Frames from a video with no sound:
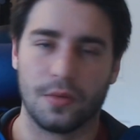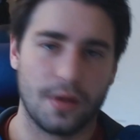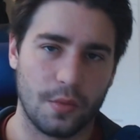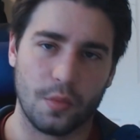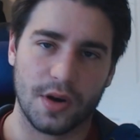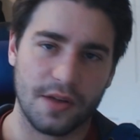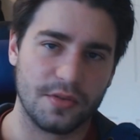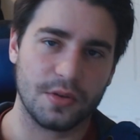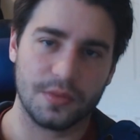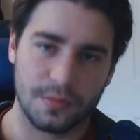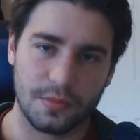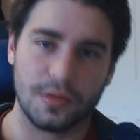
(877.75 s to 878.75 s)

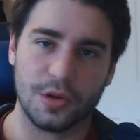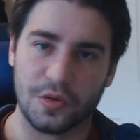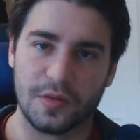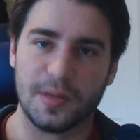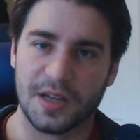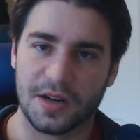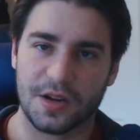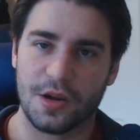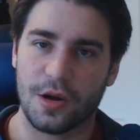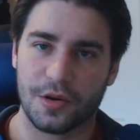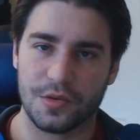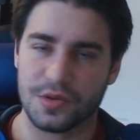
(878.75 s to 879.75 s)
whatever Luffy being a
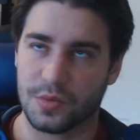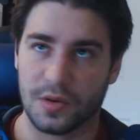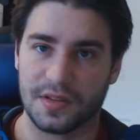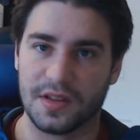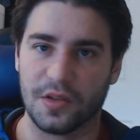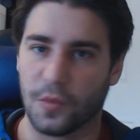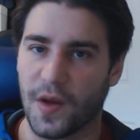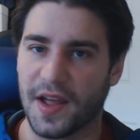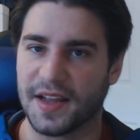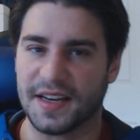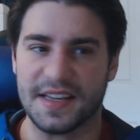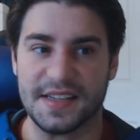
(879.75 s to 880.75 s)
Yonko is worth either
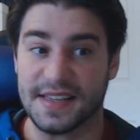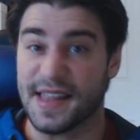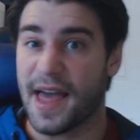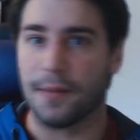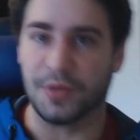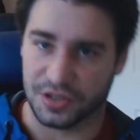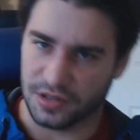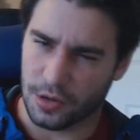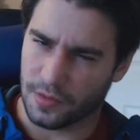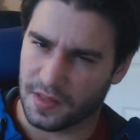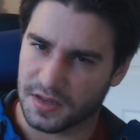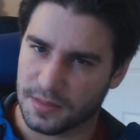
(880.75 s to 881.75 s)
way, and he's that much
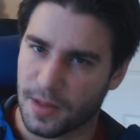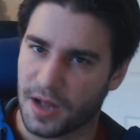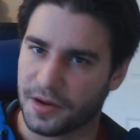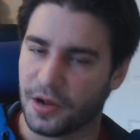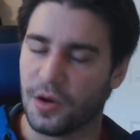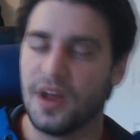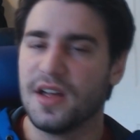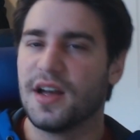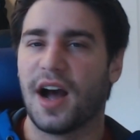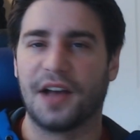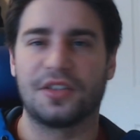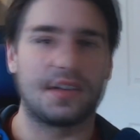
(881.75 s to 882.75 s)
lower than Tamago.
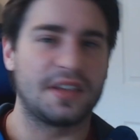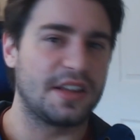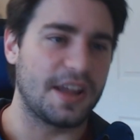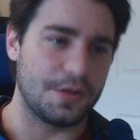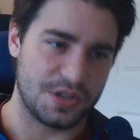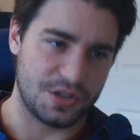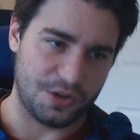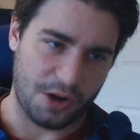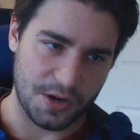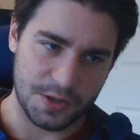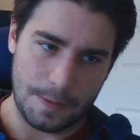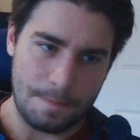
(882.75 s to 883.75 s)
I thought that was
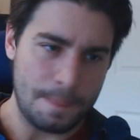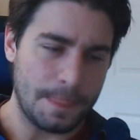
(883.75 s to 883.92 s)
strange.